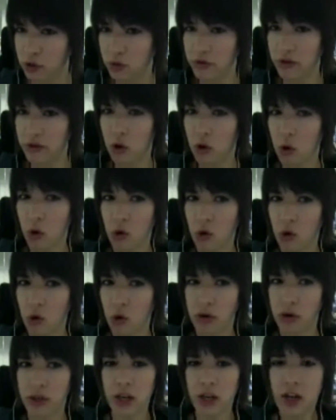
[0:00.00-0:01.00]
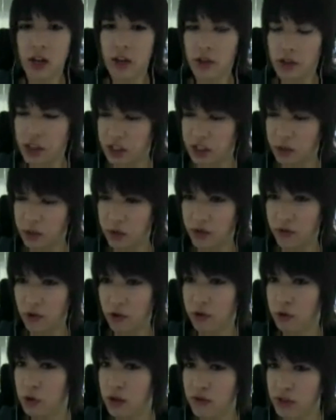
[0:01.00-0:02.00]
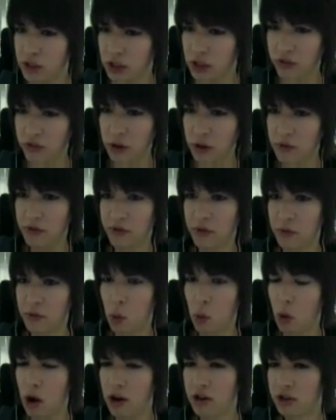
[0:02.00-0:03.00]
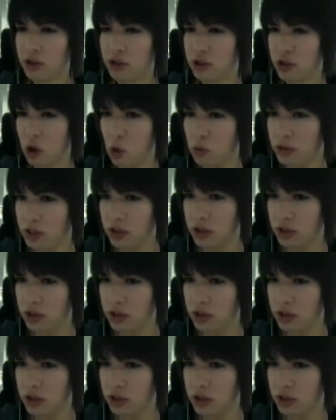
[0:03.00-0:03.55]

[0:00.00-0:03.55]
we record, things that we fall through, even stuff coming from the wires is always